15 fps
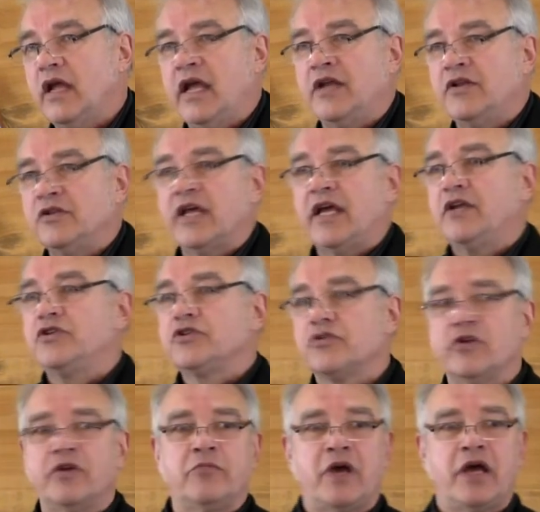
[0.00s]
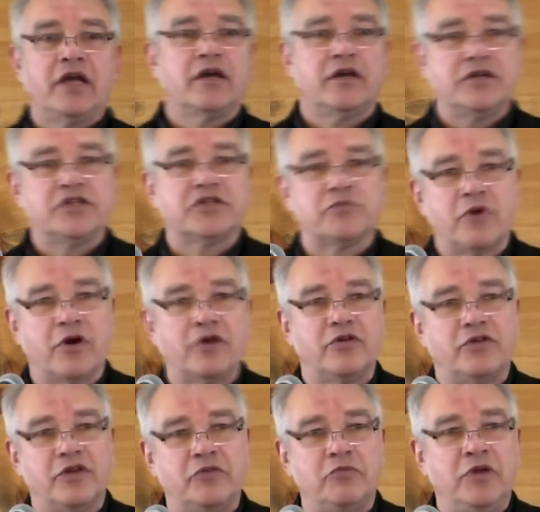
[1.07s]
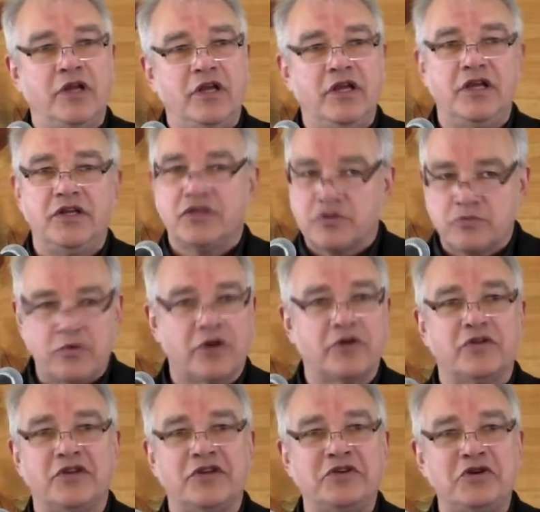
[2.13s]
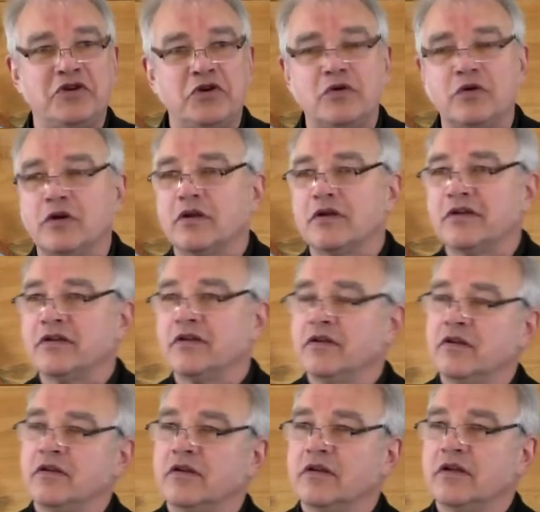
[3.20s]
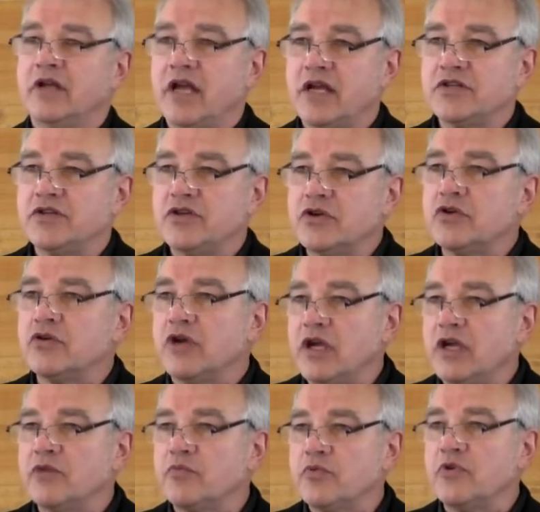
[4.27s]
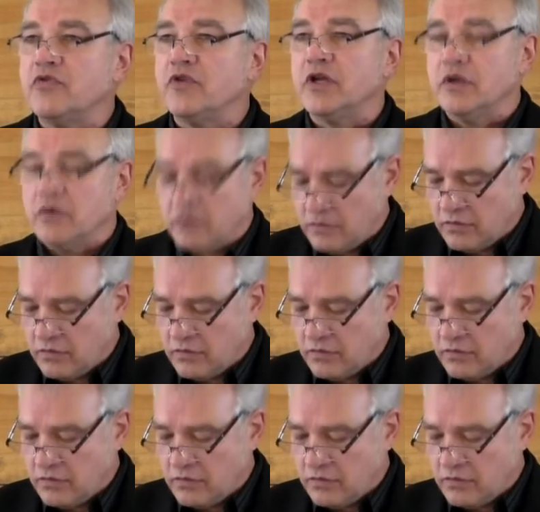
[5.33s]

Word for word: and like Jory Micah is smarter than me, he's smarter than you. He has a degree to prove it.